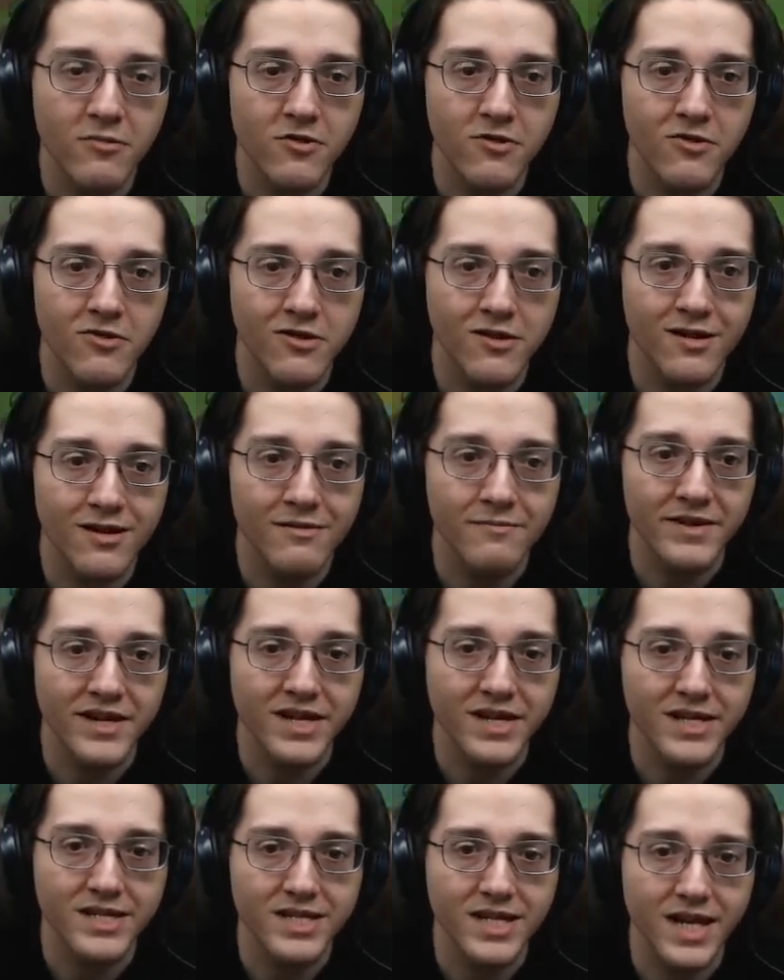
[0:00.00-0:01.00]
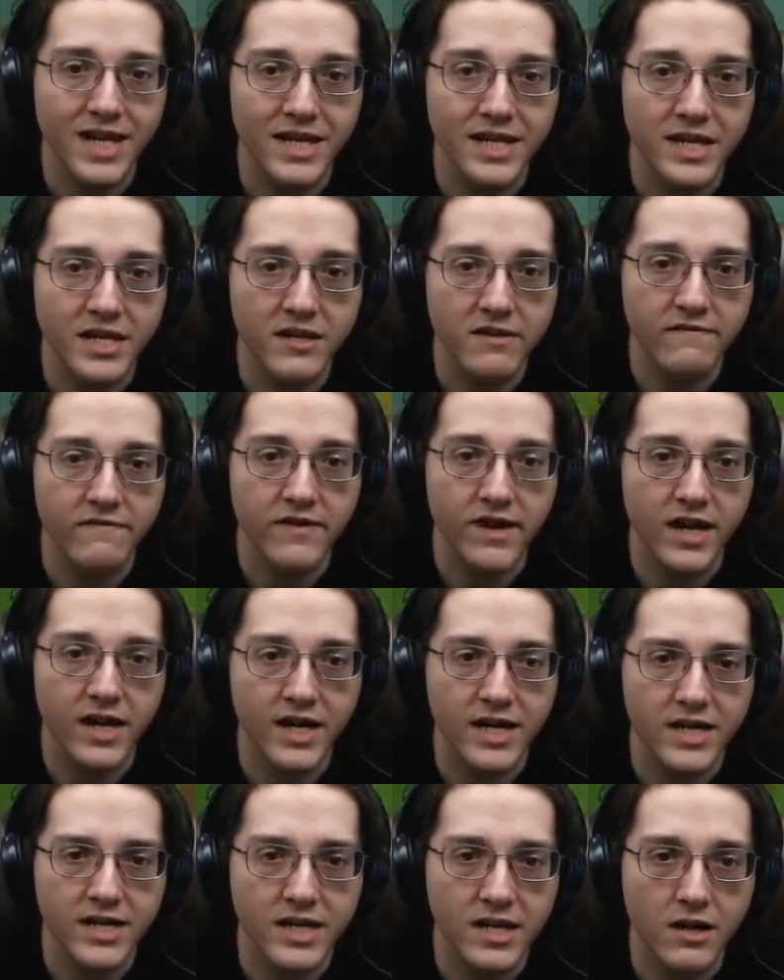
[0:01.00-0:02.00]
more because I need to
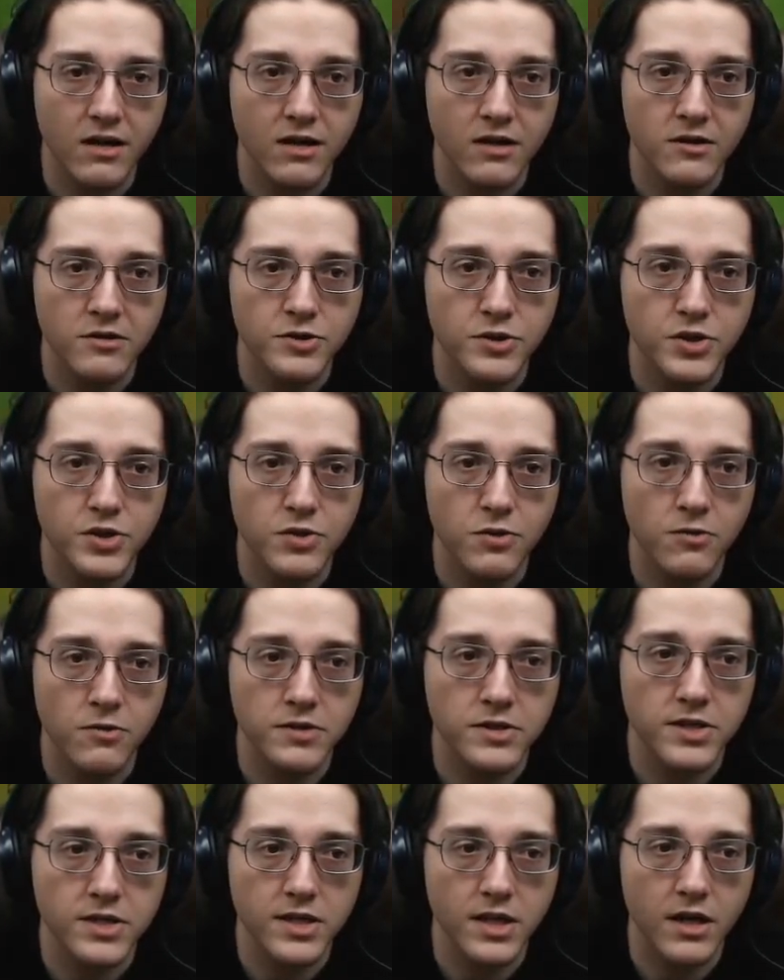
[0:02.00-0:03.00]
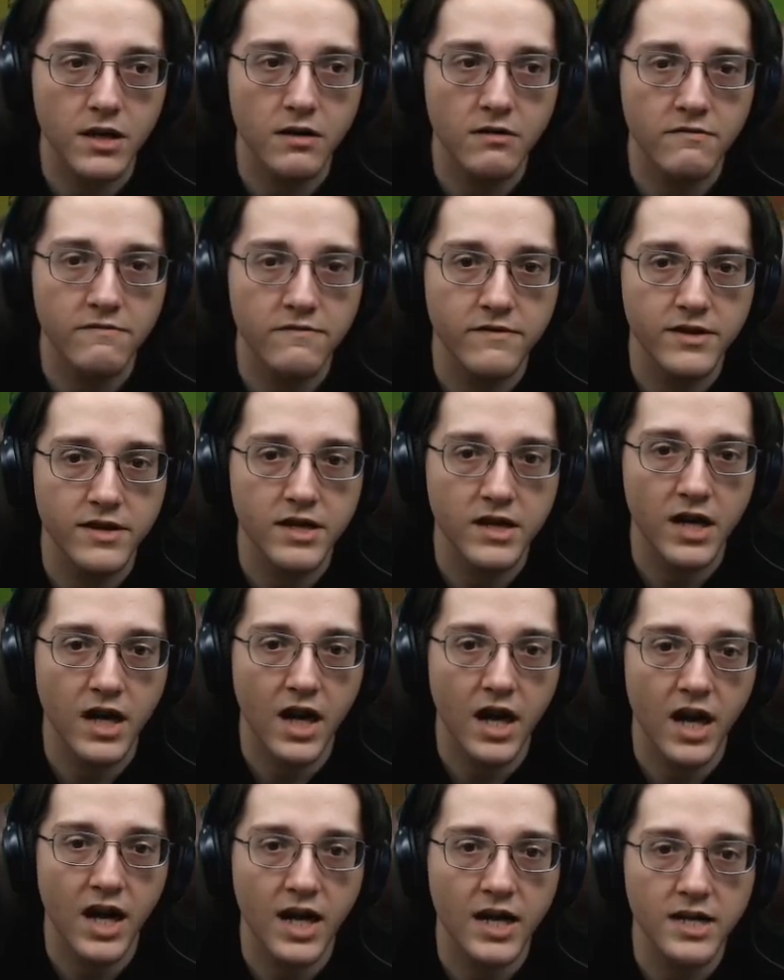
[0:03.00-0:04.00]
find our source of
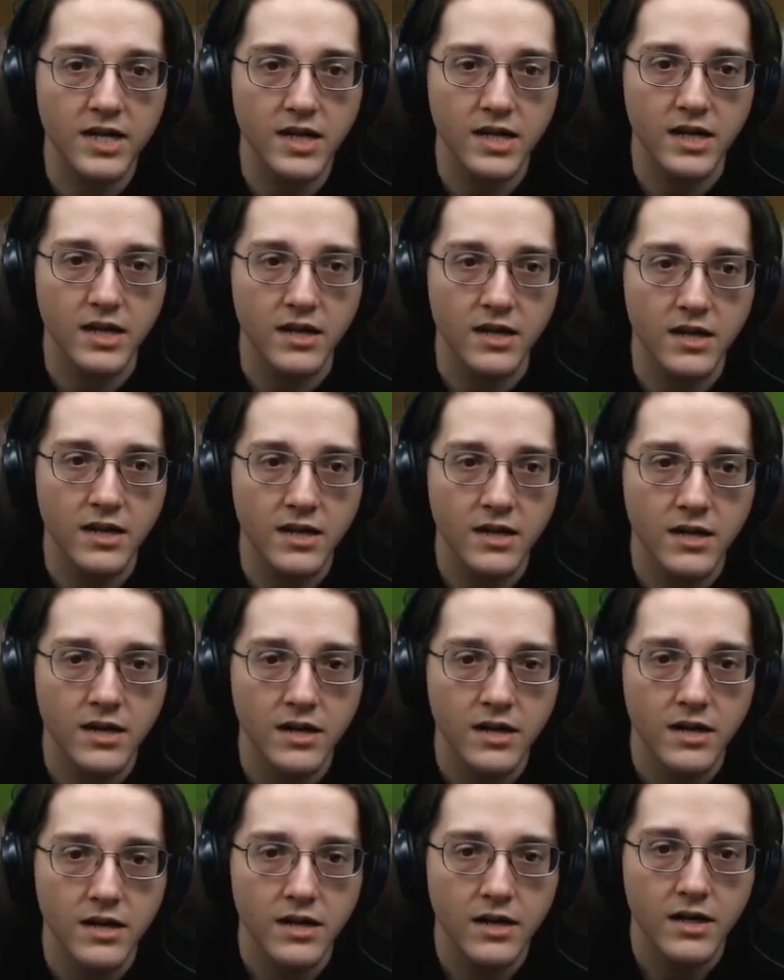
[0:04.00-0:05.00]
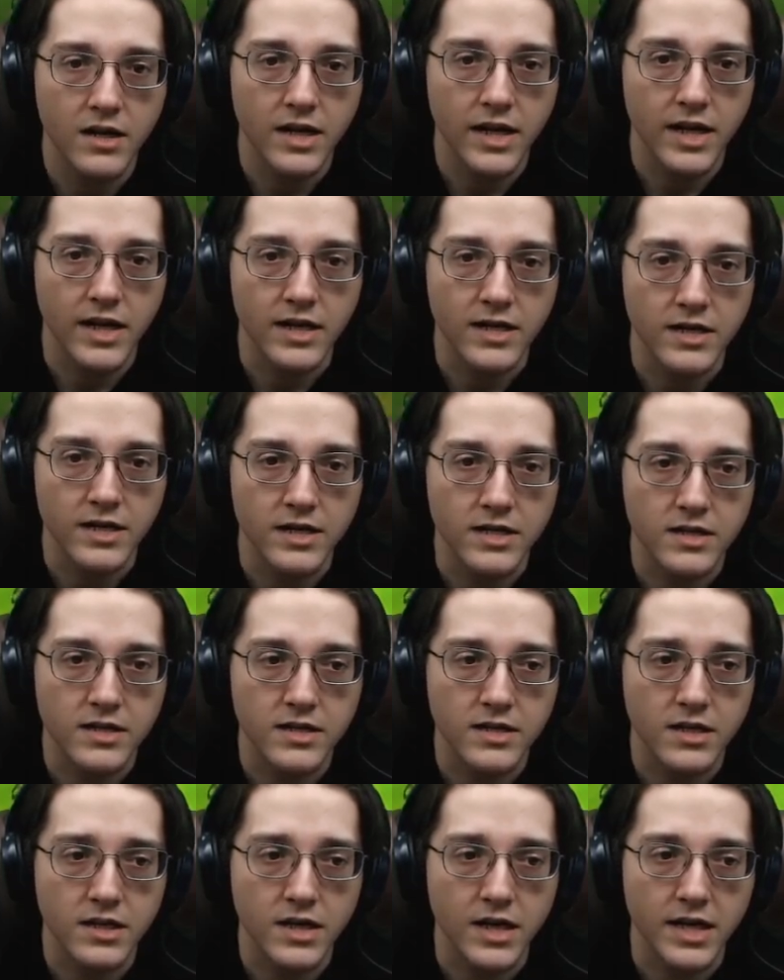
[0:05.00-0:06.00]
cotton, and
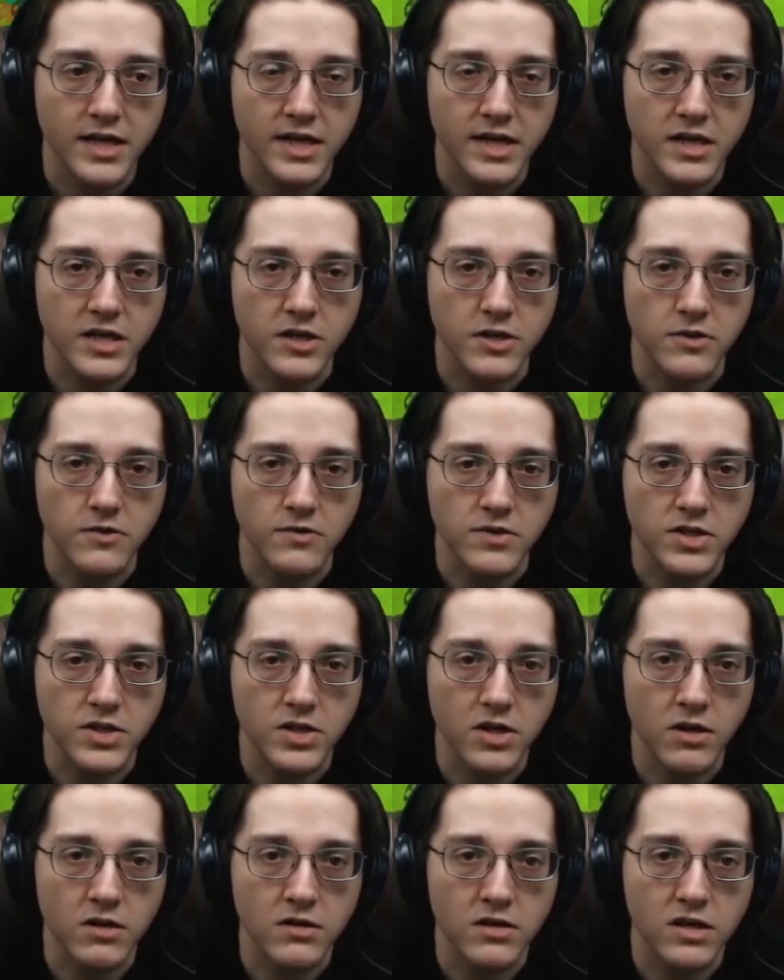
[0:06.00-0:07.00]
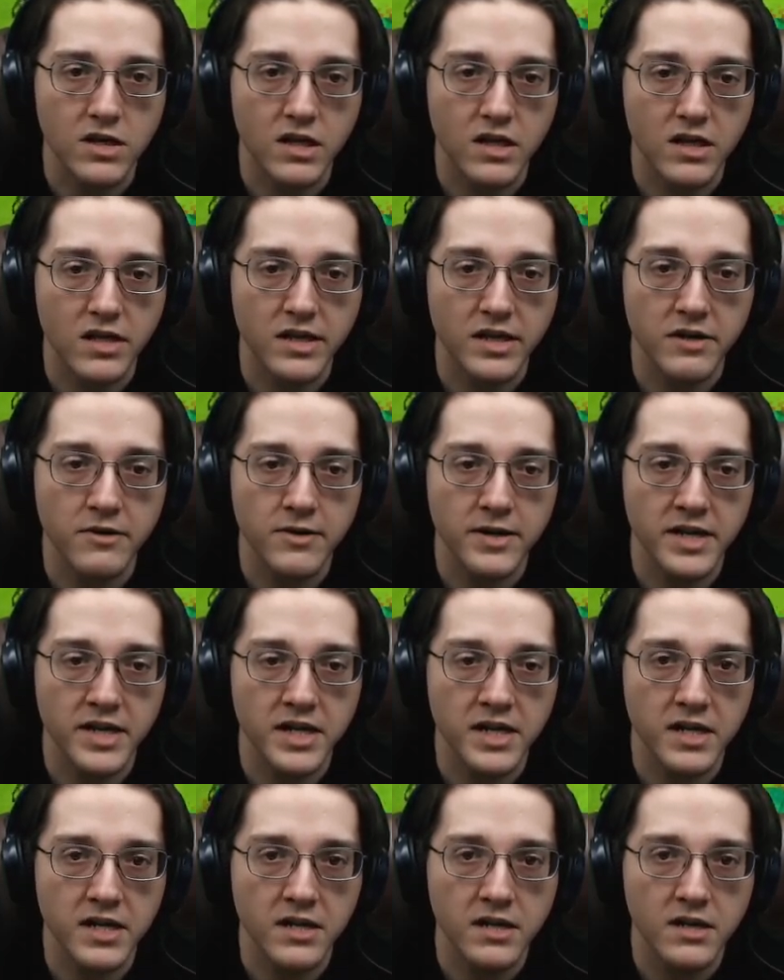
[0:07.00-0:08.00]
I need to start
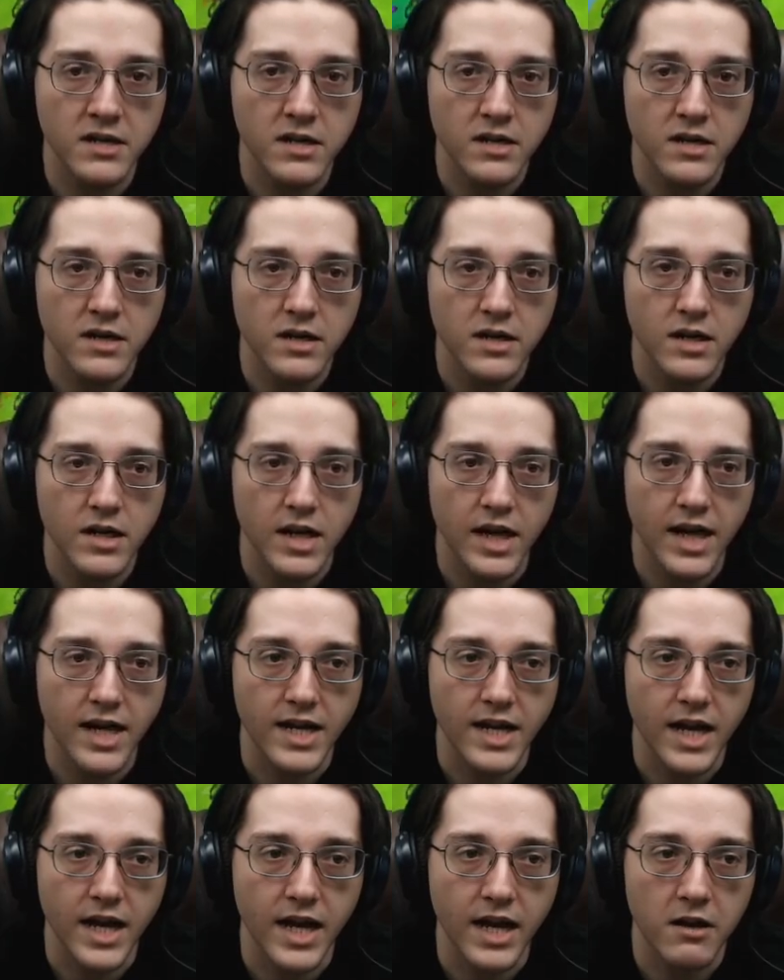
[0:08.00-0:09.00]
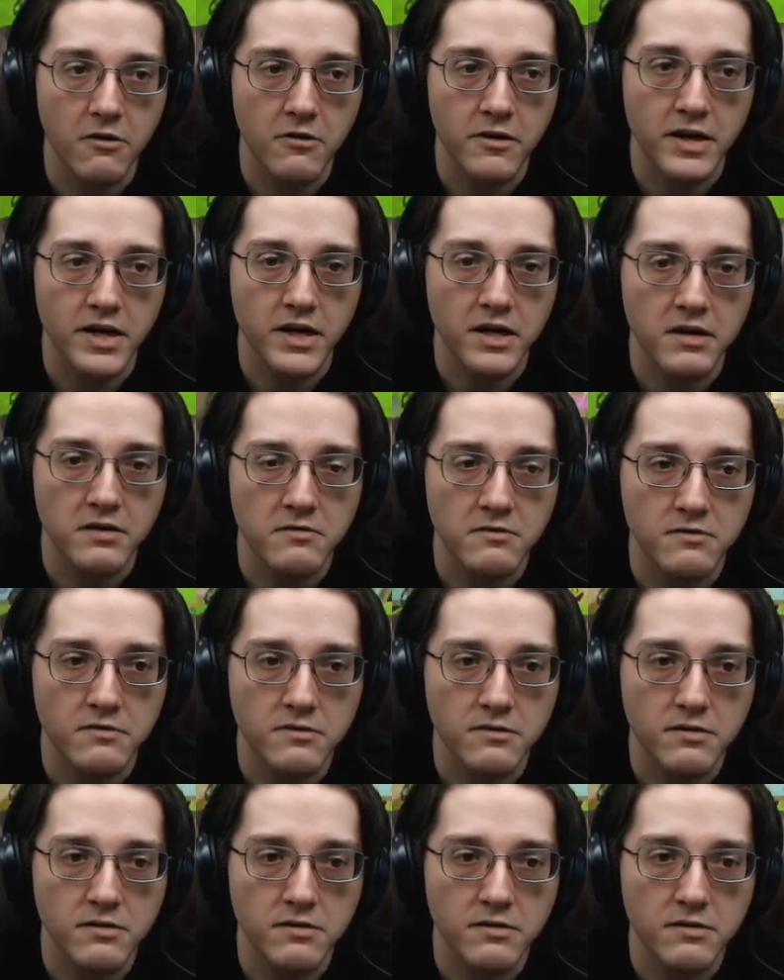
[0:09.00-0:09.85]
clearing an area.